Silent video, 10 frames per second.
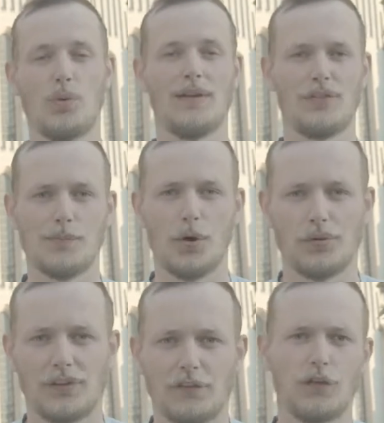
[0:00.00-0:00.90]
one of the
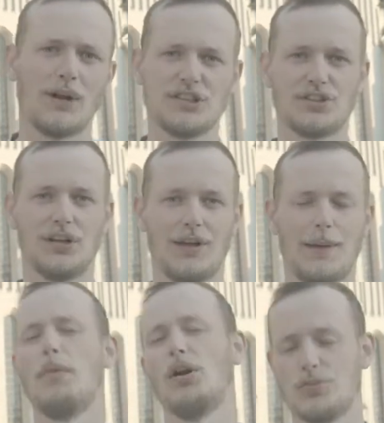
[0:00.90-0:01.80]
most influential
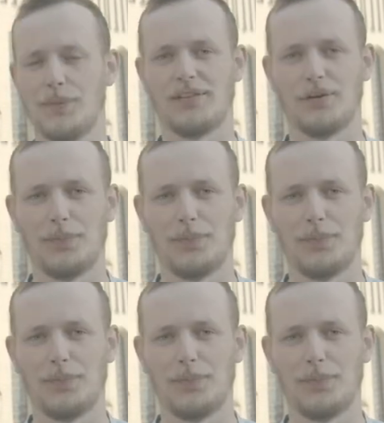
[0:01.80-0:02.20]
and monumental